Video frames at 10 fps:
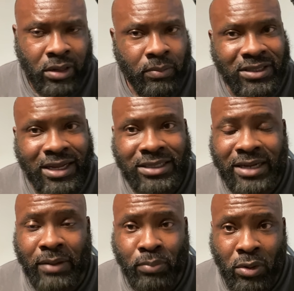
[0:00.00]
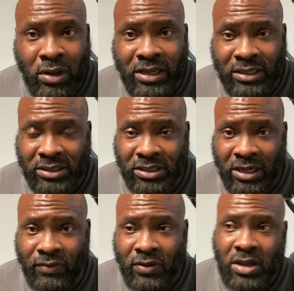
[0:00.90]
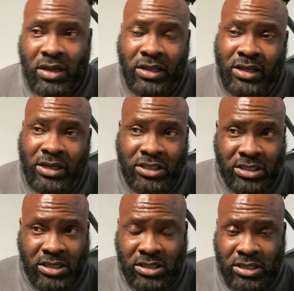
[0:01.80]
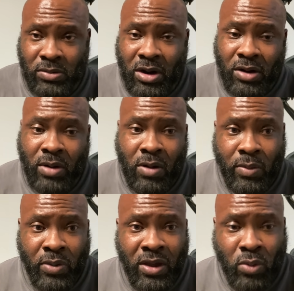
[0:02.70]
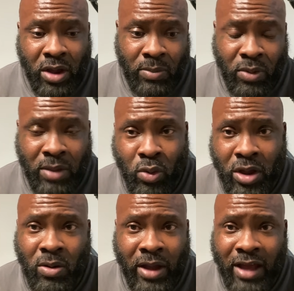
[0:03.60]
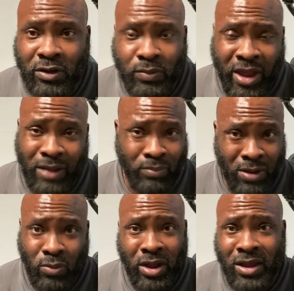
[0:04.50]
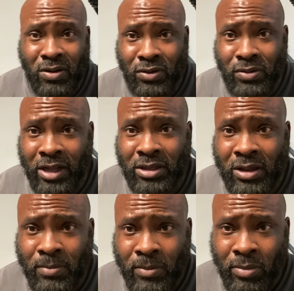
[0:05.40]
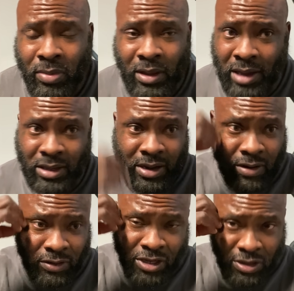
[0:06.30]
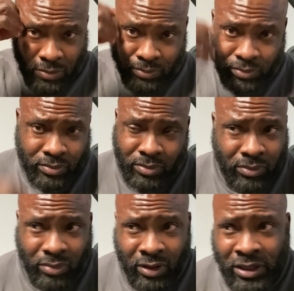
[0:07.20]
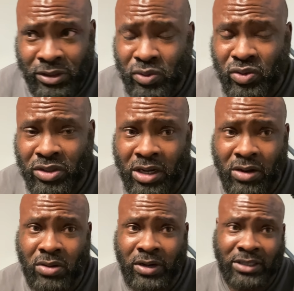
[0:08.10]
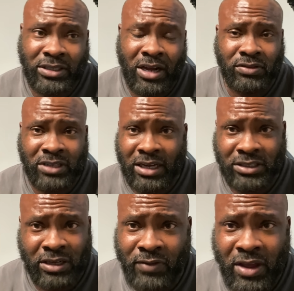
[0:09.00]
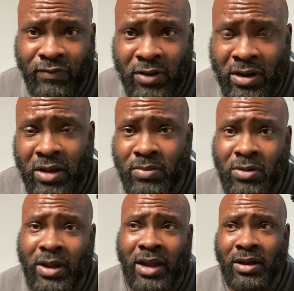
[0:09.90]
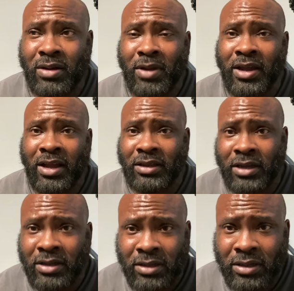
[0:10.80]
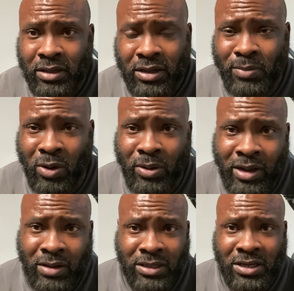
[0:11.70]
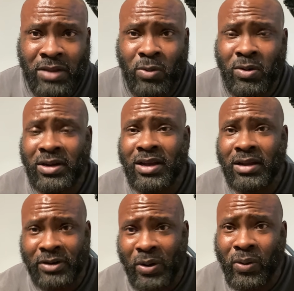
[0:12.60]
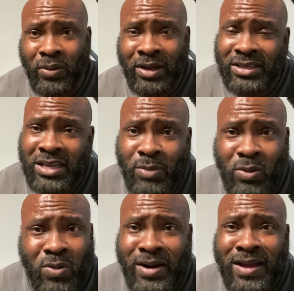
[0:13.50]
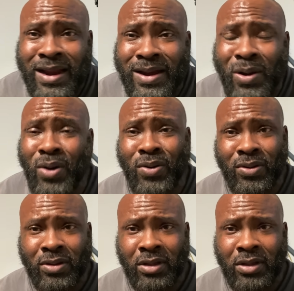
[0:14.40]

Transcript: But that's that bullying stuff. He think just because he running around with Big Boy, the Big Boy going to have his back. Big Boy ain't going to do nothing. I can guarantee you. He's too stuck on that Southside stuff. He ain't finna help no goddamn Mayate. Come on now. Let's keep it 100, though. Let's keep it 100.